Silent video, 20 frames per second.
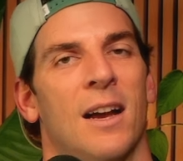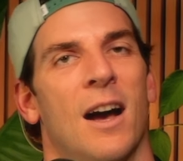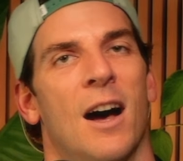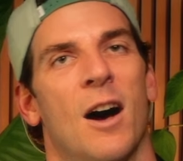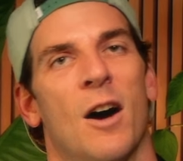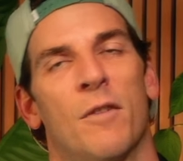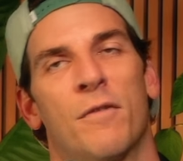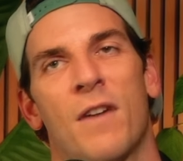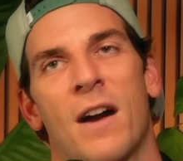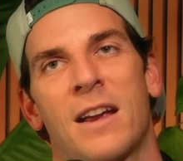
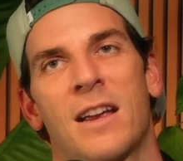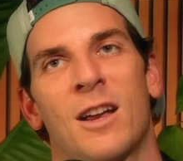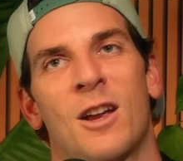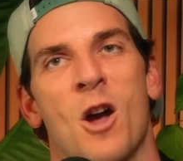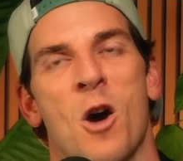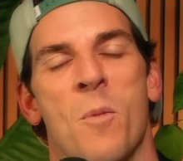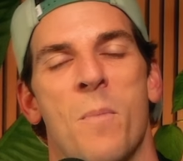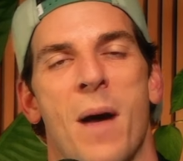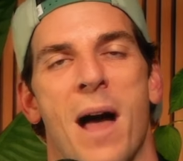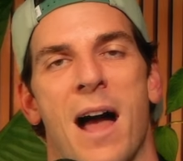oh, if I could
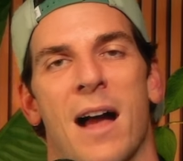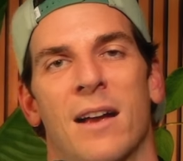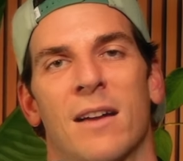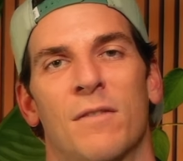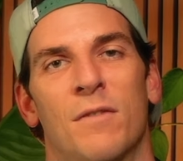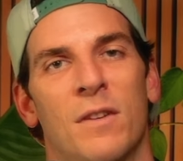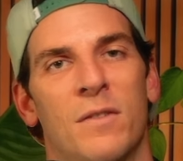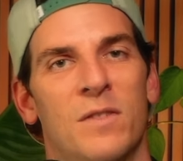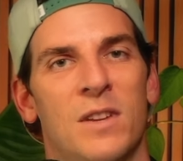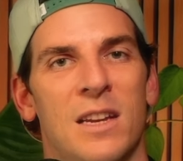go back
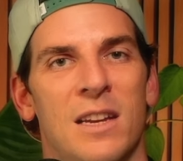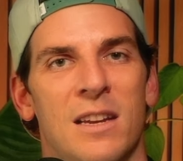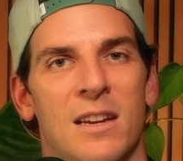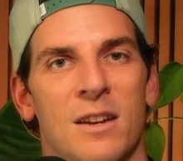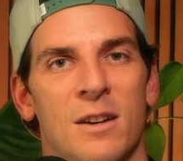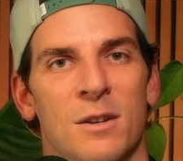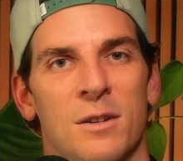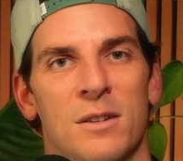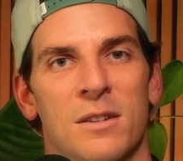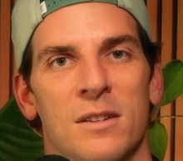15
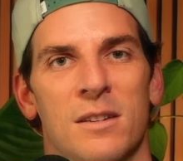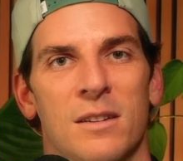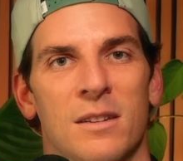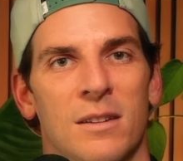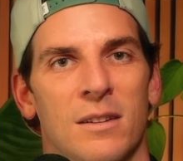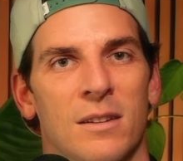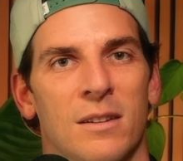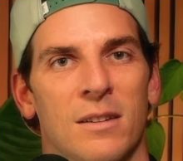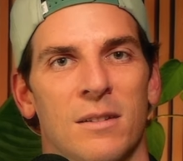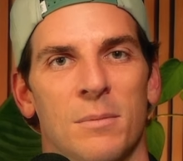years
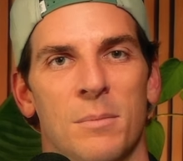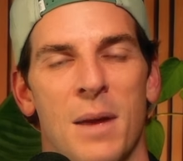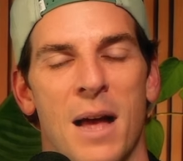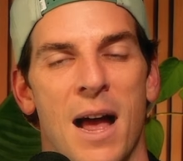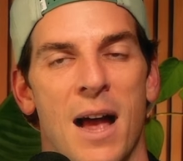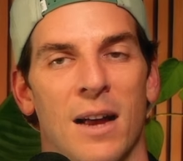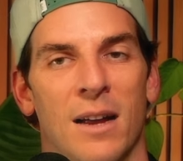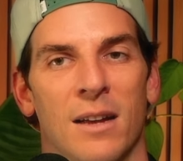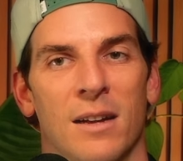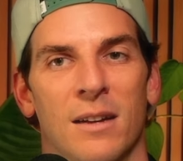
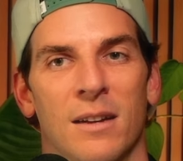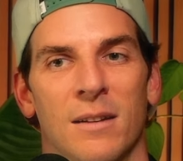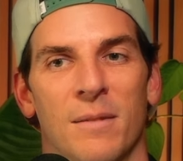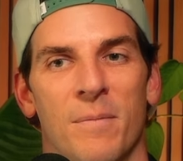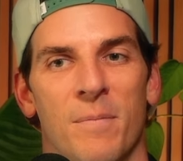back